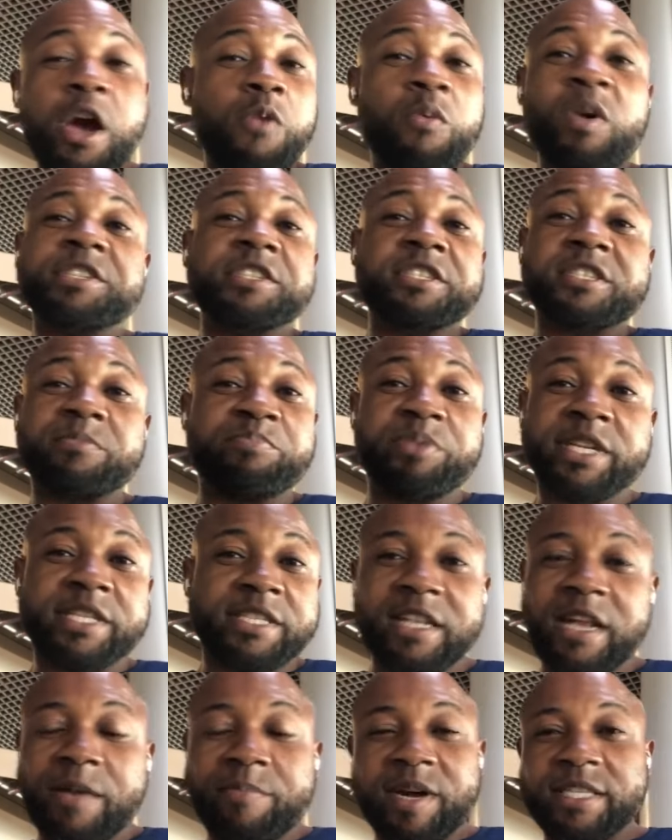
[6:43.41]
What is the big
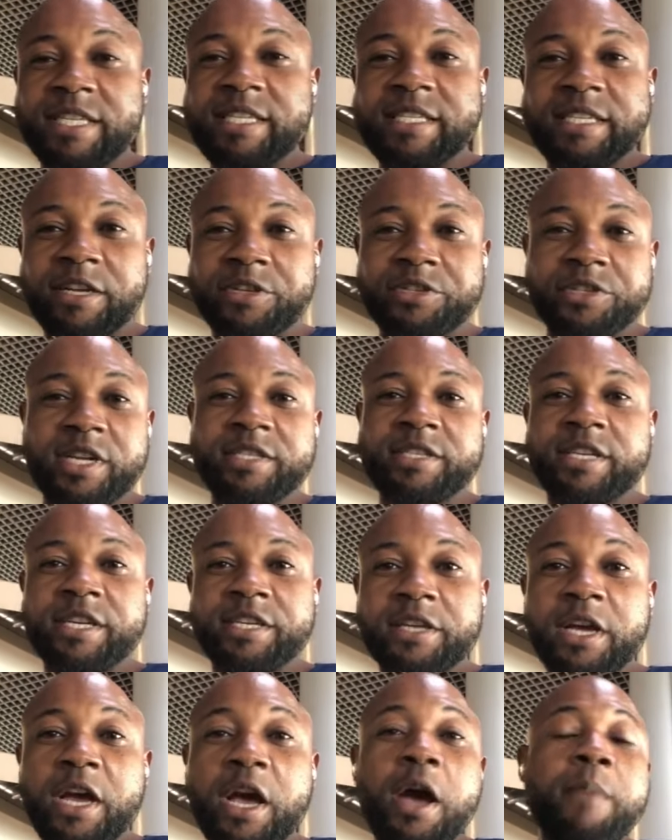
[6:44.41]
deal about the international
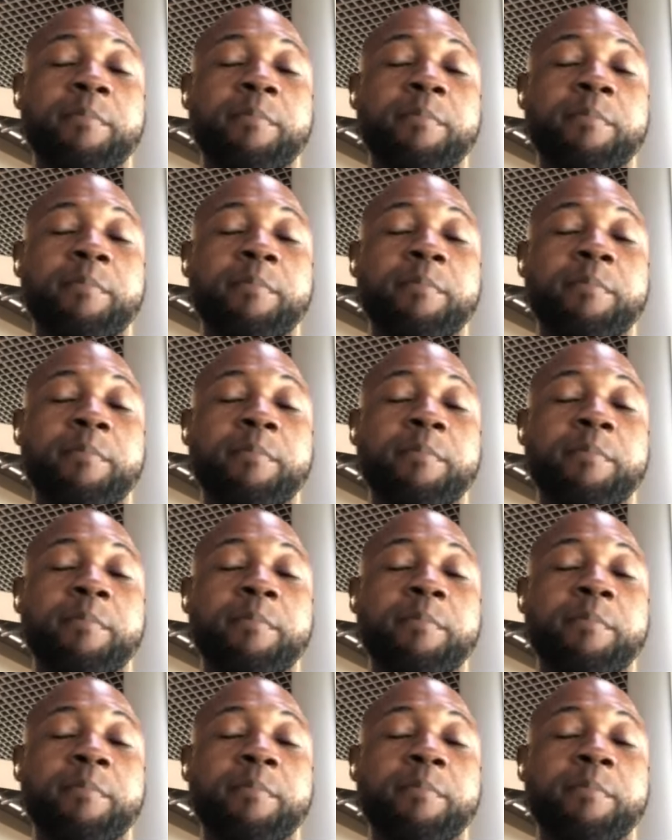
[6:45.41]
stage?